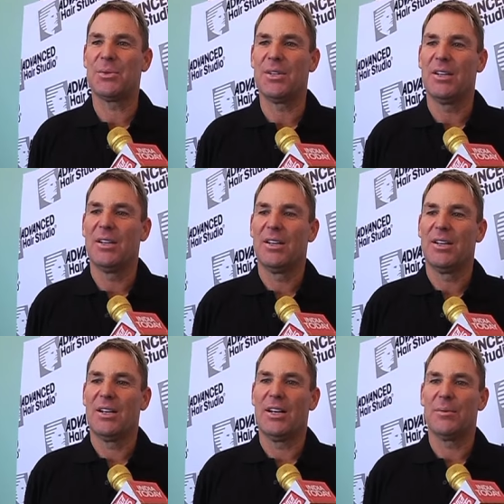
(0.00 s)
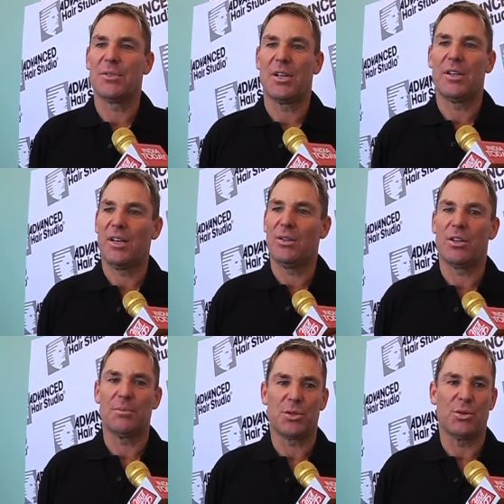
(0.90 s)
with. So yeah,
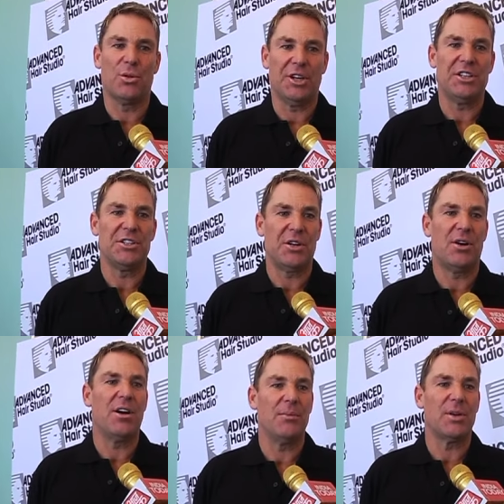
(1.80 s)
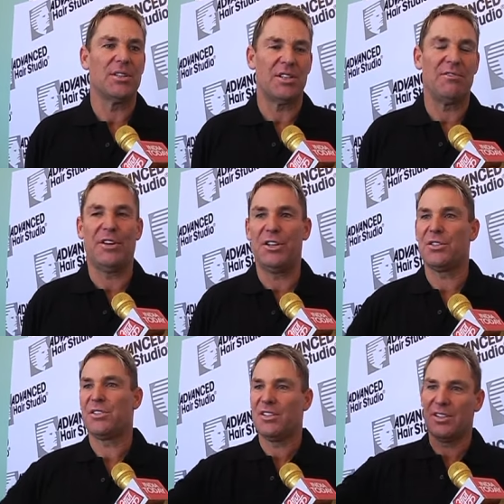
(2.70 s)
look, I'm sure in time, once he
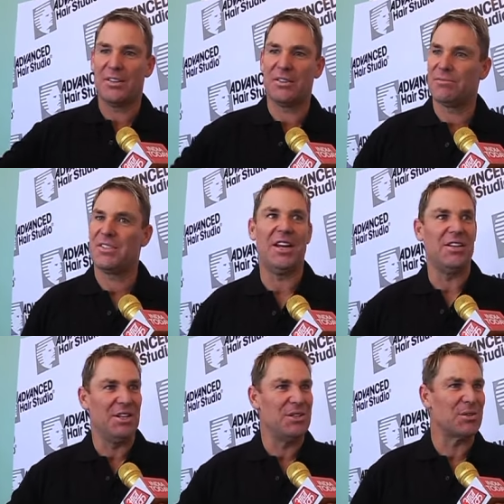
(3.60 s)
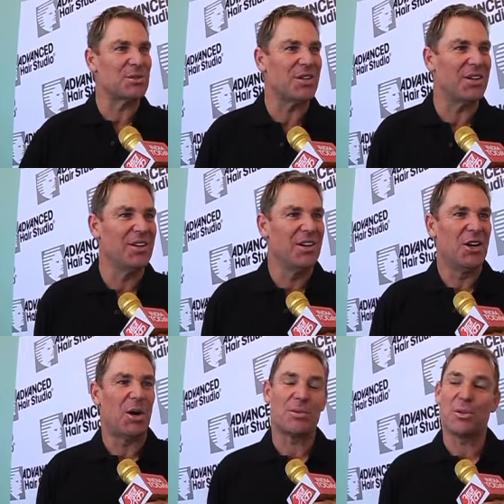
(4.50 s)
finishes in another 10 years or so,
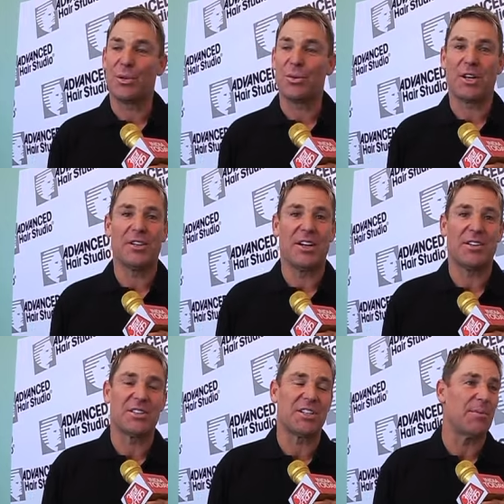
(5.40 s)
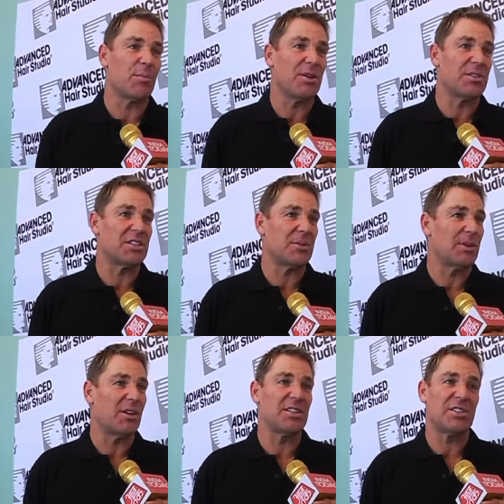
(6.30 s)
I'm sure he'll go down in the same breath as
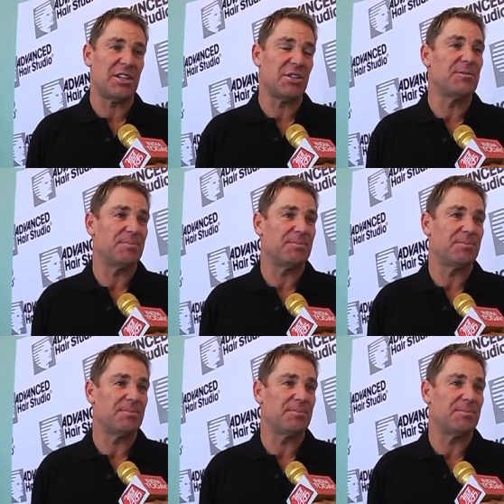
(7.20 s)
someone like a Sachin.